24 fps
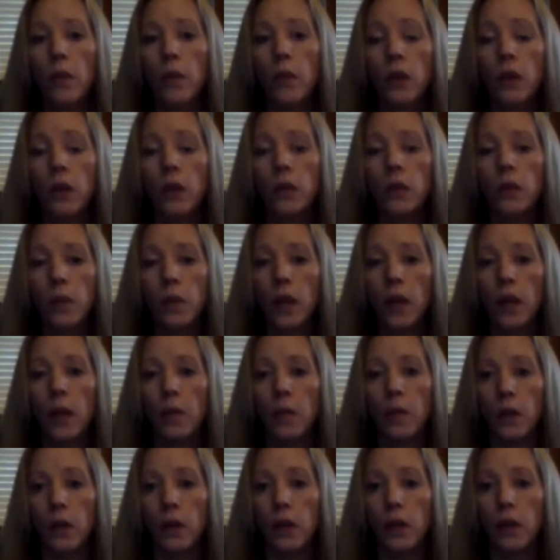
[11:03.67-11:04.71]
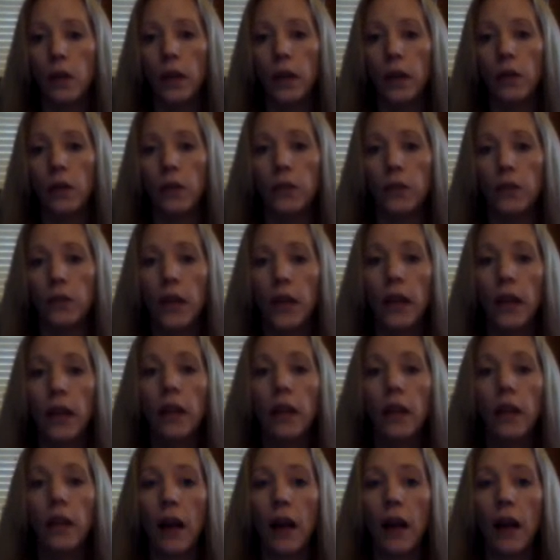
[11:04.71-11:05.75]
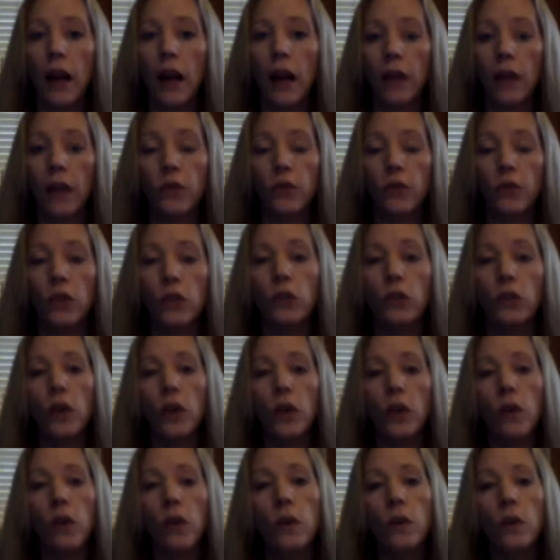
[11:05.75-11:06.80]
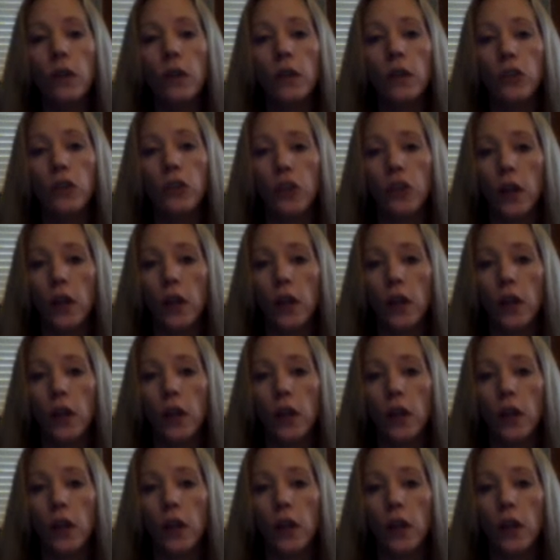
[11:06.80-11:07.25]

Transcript: Most people in their daily lives don't